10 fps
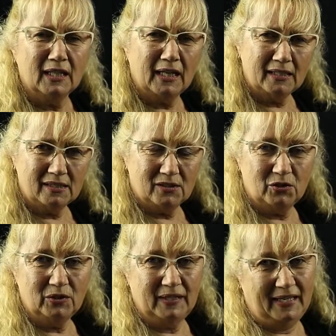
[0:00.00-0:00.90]
it's
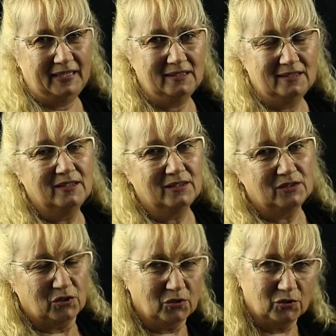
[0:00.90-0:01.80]
too late
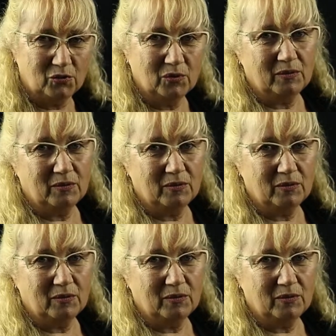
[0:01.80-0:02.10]
to do a